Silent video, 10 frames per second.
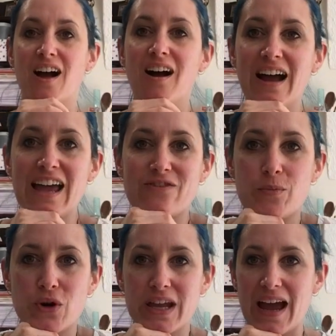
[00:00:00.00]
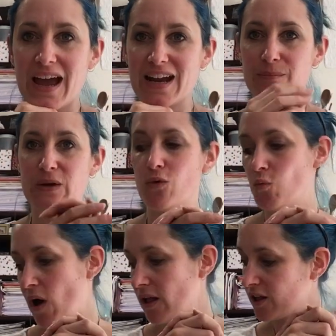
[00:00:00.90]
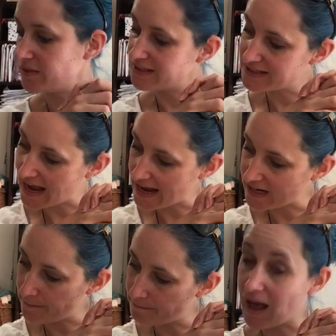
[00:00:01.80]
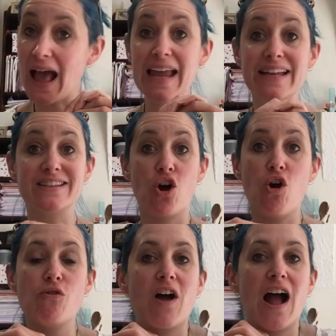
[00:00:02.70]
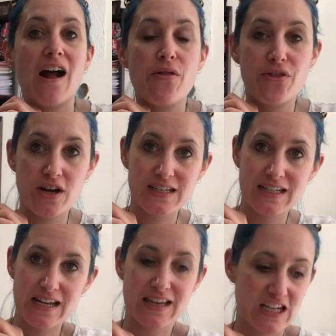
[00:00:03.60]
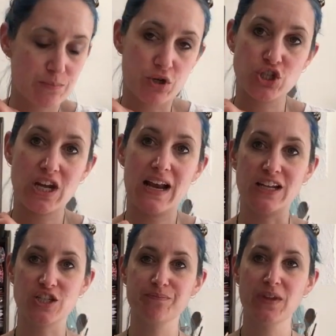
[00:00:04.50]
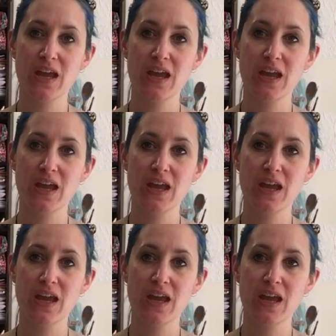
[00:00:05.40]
Hi everybody, and a big warm welcome to day number 8 of our 30-day sketchbook challenge.